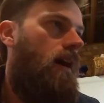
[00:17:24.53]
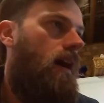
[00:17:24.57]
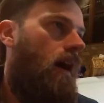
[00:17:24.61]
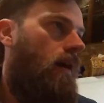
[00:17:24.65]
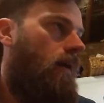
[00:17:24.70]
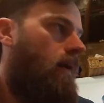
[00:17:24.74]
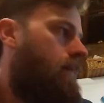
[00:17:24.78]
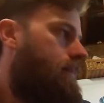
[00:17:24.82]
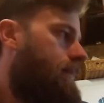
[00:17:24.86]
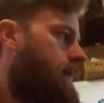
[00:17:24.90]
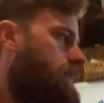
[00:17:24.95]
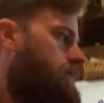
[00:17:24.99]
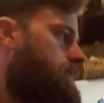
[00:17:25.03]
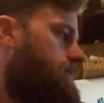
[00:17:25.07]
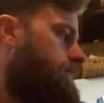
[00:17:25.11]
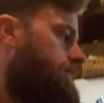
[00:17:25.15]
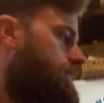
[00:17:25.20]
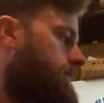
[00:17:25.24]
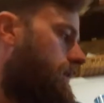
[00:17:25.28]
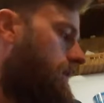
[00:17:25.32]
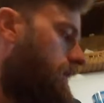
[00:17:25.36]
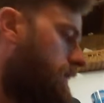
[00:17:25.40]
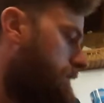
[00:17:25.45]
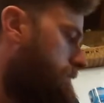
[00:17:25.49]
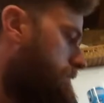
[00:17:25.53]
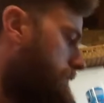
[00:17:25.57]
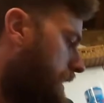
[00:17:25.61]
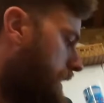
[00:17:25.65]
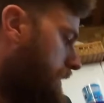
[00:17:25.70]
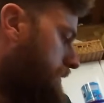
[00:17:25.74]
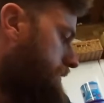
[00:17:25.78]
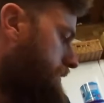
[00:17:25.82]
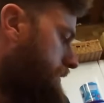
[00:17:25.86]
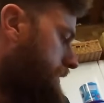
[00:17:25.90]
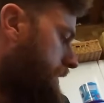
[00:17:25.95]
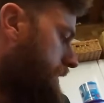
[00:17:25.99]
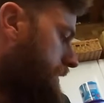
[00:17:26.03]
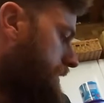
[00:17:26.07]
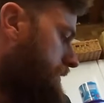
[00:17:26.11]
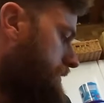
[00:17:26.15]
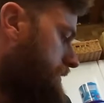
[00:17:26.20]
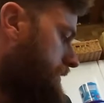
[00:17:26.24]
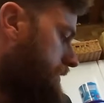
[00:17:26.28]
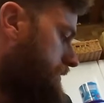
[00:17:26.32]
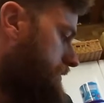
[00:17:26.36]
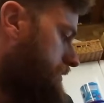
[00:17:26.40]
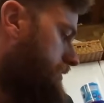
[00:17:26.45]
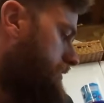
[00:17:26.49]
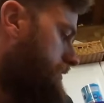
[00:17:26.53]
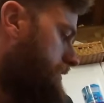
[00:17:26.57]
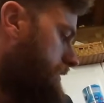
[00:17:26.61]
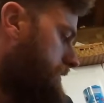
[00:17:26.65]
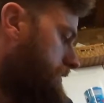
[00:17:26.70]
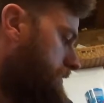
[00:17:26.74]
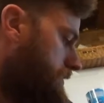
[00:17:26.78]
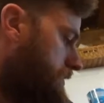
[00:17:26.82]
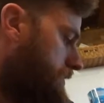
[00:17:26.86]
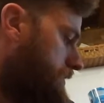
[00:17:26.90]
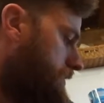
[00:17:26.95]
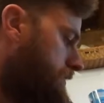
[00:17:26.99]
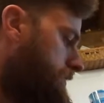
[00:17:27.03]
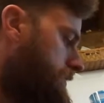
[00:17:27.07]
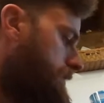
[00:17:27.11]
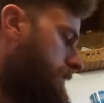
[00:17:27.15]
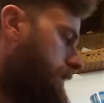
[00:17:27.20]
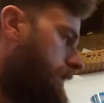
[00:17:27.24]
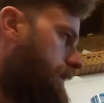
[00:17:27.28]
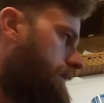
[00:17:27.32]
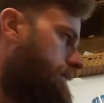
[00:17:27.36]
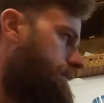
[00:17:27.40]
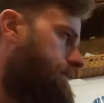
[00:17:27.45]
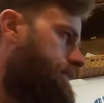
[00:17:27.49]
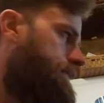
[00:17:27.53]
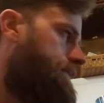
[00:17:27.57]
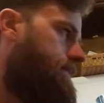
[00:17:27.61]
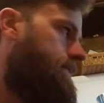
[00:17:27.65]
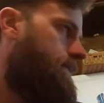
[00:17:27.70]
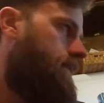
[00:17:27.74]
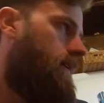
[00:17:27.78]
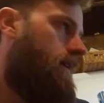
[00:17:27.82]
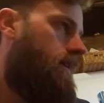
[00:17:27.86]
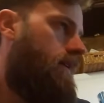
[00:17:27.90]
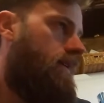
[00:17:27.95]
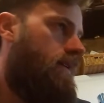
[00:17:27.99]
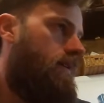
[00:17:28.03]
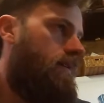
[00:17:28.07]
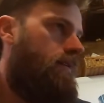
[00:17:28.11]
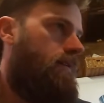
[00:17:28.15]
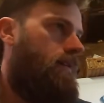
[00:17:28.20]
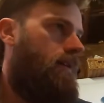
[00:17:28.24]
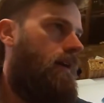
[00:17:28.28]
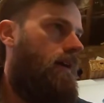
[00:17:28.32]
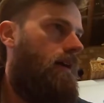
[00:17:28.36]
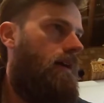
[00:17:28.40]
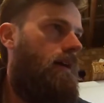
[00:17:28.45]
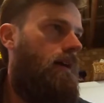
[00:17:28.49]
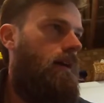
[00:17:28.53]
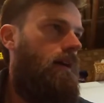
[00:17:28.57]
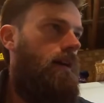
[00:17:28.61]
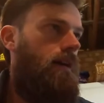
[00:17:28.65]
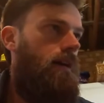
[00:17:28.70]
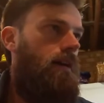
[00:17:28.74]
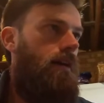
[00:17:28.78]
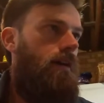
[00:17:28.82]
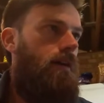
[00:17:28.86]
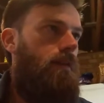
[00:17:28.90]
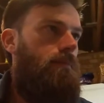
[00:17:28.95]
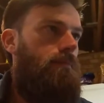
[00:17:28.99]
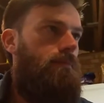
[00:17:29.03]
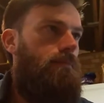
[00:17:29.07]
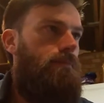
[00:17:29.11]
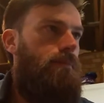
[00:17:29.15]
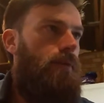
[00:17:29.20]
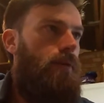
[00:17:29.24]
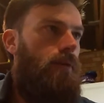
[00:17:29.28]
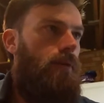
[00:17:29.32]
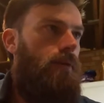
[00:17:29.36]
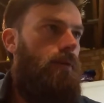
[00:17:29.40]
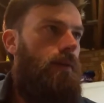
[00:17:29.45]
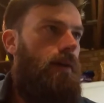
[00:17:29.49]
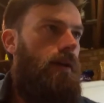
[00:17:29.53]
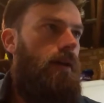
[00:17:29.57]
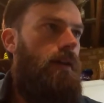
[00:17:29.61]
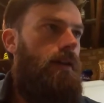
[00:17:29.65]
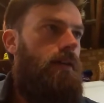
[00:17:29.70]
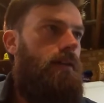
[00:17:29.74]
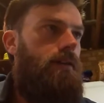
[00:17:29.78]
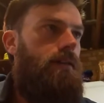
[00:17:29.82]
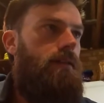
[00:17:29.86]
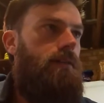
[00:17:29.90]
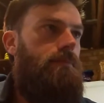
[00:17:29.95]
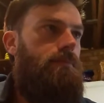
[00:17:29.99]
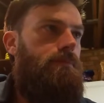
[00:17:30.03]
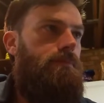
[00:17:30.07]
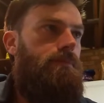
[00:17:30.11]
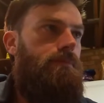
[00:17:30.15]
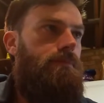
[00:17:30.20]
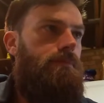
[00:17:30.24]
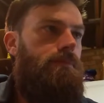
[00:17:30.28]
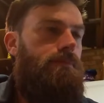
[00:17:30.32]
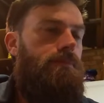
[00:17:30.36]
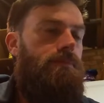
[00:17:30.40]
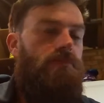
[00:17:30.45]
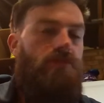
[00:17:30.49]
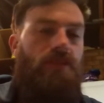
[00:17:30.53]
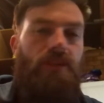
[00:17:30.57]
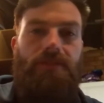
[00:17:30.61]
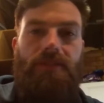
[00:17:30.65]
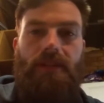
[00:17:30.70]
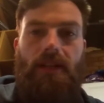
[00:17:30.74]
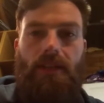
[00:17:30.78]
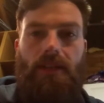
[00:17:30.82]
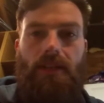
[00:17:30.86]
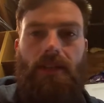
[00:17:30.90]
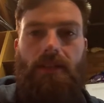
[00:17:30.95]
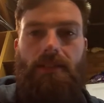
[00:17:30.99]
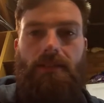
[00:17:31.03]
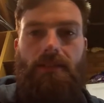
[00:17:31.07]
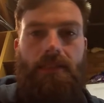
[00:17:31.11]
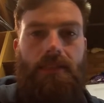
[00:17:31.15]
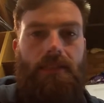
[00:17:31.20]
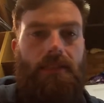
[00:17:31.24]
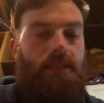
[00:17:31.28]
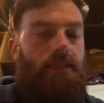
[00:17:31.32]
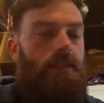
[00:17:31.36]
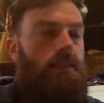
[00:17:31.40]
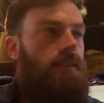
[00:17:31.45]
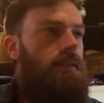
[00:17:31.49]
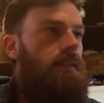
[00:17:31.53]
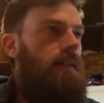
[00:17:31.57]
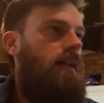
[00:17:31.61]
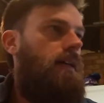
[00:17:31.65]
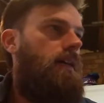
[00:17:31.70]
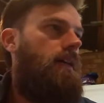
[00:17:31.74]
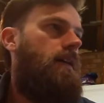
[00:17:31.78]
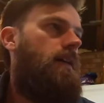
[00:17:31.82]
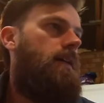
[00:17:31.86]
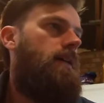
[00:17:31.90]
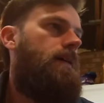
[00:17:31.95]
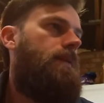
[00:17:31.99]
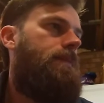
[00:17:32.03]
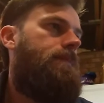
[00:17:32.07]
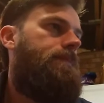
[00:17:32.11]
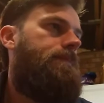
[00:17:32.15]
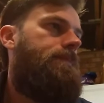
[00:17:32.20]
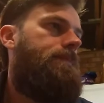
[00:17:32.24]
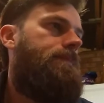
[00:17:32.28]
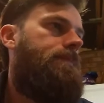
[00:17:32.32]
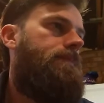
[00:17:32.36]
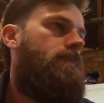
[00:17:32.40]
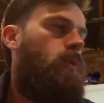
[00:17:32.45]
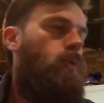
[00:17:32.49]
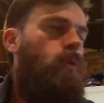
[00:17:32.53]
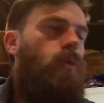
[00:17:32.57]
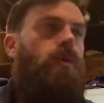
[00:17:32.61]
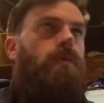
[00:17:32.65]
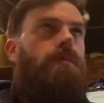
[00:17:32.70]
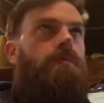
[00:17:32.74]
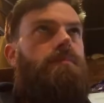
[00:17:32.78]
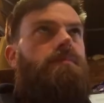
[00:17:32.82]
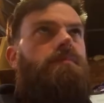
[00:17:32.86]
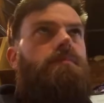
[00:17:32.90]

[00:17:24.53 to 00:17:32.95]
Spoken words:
I won't be able to finally mount it because I just need to borrow a Reroute gun, or